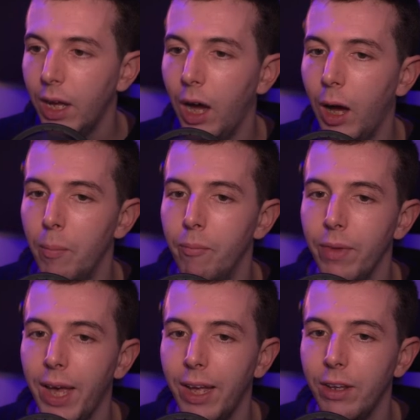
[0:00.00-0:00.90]

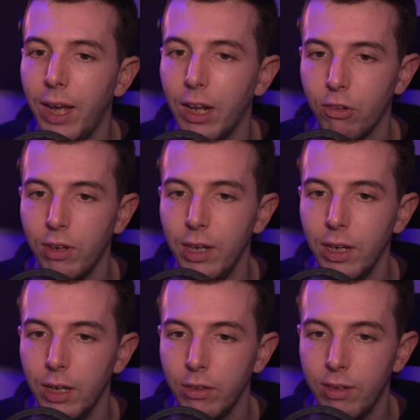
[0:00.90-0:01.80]
and actually
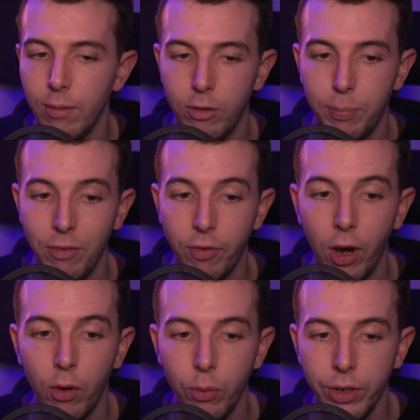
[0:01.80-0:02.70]

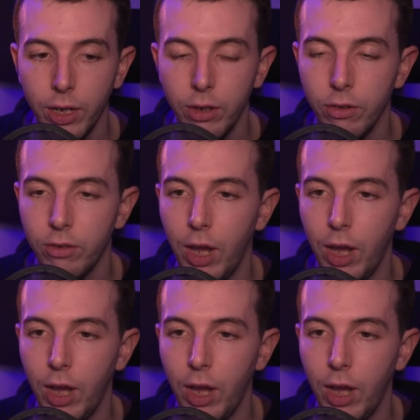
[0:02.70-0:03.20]
Spitfire Audio's